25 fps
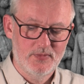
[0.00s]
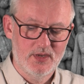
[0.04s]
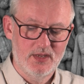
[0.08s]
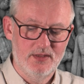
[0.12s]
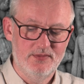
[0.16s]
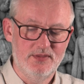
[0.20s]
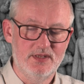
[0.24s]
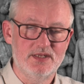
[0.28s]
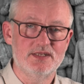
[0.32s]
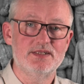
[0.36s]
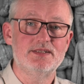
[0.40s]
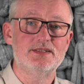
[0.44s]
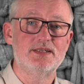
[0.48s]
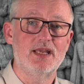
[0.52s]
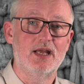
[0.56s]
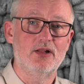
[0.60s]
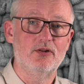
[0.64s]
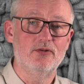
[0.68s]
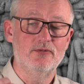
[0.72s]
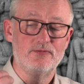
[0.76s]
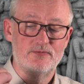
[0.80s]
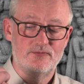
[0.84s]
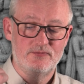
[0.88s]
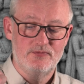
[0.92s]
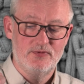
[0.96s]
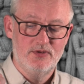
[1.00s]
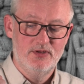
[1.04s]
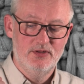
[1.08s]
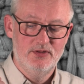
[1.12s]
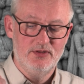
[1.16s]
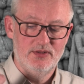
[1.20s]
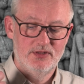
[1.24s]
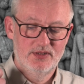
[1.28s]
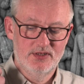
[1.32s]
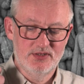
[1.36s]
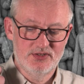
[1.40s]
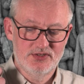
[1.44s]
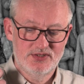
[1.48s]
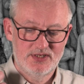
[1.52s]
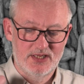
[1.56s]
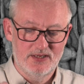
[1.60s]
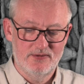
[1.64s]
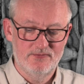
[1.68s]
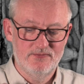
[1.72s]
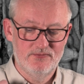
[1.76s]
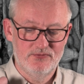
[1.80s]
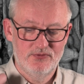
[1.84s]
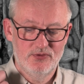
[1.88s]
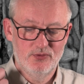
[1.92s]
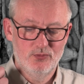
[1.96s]
this self, the
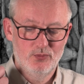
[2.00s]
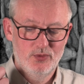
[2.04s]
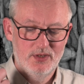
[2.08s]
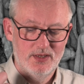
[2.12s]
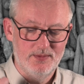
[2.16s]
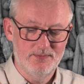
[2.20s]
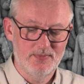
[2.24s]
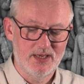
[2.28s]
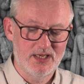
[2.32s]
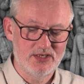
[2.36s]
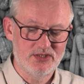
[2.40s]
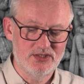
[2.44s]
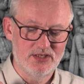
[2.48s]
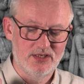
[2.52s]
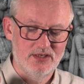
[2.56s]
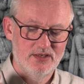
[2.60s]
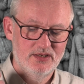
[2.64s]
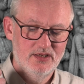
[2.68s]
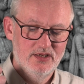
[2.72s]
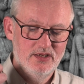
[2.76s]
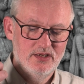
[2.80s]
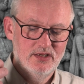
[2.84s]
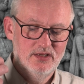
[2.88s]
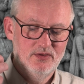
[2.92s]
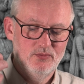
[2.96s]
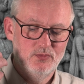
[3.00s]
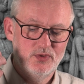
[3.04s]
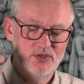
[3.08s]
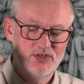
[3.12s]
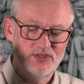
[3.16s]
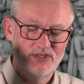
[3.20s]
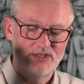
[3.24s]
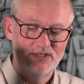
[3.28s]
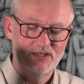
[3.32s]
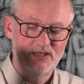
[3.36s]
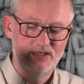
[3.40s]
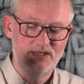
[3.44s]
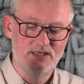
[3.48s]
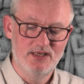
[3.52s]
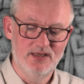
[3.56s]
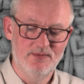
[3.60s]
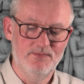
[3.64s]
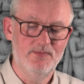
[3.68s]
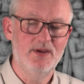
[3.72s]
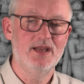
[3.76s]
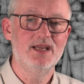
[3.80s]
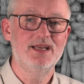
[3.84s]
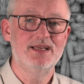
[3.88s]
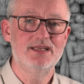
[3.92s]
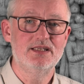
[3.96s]
self that we imagine, which
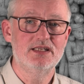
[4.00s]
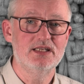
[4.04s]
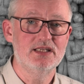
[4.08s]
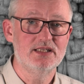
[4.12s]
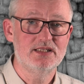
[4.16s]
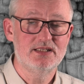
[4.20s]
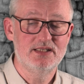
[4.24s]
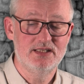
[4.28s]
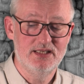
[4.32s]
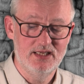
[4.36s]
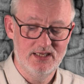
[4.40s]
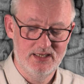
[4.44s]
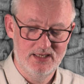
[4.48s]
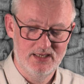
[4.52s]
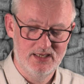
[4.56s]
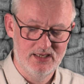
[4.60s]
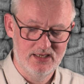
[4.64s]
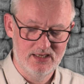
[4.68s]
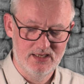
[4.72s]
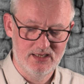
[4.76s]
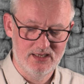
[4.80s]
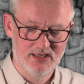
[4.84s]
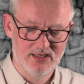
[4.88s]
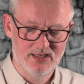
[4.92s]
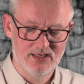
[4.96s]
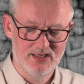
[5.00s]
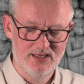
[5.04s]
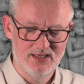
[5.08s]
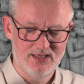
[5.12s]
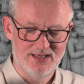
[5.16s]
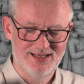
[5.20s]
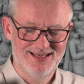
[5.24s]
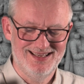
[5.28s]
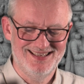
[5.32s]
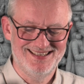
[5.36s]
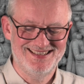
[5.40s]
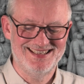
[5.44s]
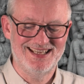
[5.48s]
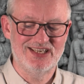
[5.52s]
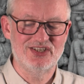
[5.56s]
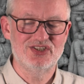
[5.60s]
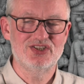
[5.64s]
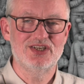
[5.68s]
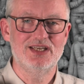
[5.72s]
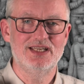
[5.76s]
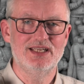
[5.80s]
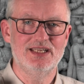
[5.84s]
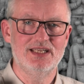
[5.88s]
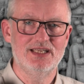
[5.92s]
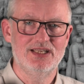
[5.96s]
exists
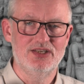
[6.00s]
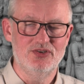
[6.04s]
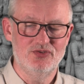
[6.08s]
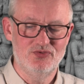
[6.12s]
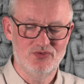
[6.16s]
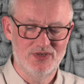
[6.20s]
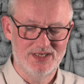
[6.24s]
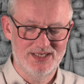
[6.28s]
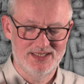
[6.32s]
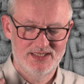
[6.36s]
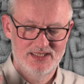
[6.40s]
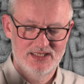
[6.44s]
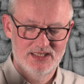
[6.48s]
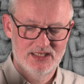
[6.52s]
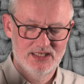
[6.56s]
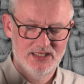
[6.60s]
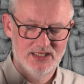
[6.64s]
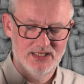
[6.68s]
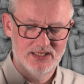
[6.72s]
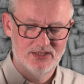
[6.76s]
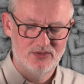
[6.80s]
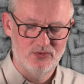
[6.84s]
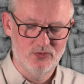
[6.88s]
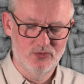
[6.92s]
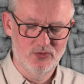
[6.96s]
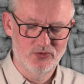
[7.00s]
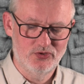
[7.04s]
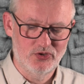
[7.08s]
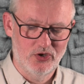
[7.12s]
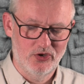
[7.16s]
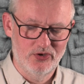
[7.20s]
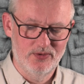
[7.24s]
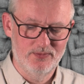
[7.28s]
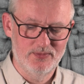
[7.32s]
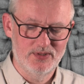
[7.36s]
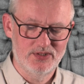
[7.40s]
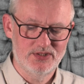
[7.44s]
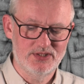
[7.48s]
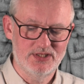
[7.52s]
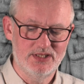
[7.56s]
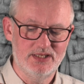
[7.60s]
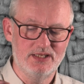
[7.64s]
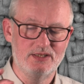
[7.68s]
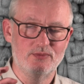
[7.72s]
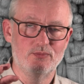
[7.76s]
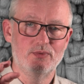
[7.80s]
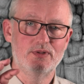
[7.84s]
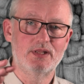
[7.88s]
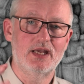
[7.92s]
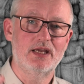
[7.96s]
essentially intrinsically, autonomously,
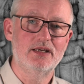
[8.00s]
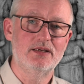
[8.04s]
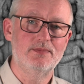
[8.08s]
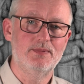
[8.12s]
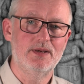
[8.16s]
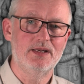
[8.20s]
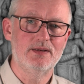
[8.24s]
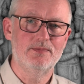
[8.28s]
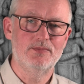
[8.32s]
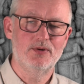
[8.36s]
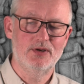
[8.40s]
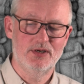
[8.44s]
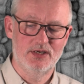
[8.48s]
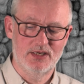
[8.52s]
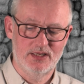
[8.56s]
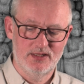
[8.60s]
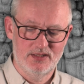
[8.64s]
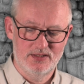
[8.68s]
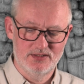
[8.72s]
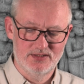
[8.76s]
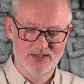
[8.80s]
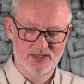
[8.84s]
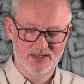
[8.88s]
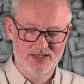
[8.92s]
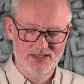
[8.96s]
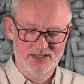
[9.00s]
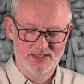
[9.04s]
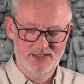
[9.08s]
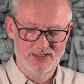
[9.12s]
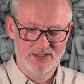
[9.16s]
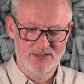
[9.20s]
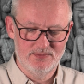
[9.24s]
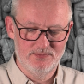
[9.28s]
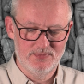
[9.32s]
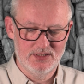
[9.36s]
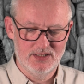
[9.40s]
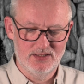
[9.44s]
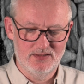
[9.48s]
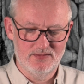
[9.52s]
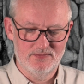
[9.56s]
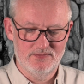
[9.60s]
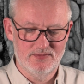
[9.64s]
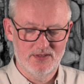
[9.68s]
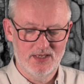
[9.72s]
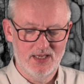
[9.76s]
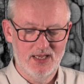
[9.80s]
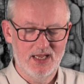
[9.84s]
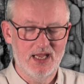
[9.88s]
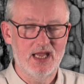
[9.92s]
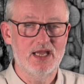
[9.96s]
and without depending upon another. So this is the meaning of
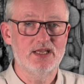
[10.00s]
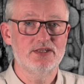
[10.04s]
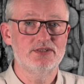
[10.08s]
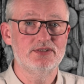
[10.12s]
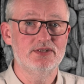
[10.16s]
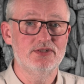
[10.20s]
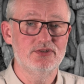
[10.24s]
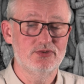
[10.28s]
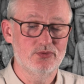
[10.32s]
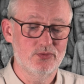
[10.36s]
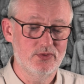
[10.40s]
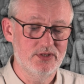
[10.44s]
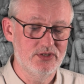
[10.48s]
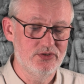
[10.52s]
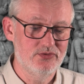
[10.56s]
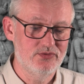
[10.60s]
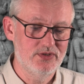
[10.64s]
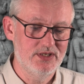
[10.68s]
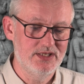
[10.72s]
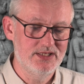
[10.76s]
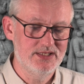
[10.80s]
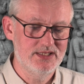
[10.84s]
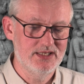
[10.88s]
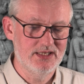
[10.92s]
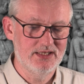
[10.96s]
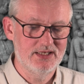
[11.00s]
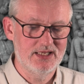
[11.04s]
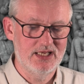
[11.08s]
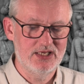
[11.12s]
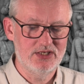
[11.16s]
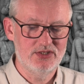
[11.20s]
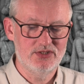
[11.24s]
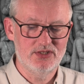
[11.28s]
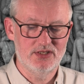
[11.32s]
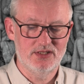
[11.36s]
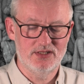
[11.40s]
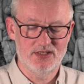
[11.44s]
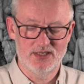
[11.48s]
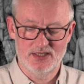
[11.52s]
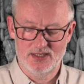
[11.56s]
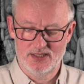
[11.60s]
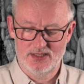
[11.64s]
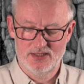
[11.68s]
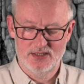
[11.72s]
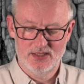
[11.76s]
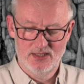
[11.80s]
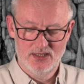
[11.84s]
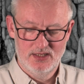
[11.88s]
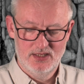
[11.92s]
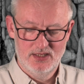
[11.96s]
essence or intrinsic nature, that it